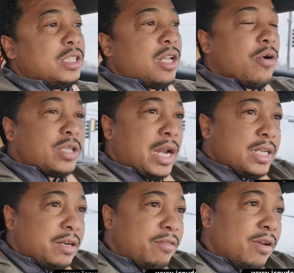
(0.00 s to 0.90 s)
And as long as I
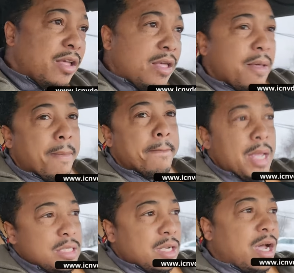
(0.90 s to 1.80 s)
didn't
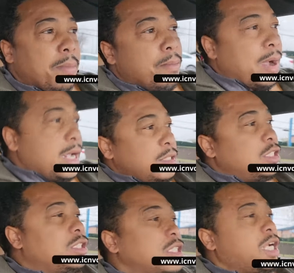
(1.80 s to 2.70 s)
mess up my
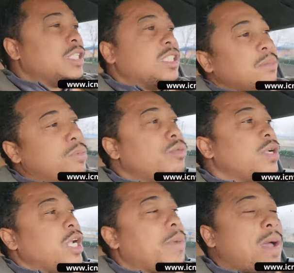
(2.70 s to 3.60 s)
chances in
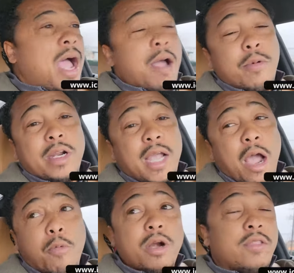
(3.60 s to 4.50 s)
boot camp, I would have
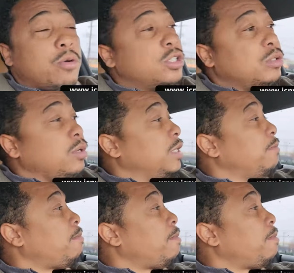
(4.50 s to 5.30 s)
got one of those three.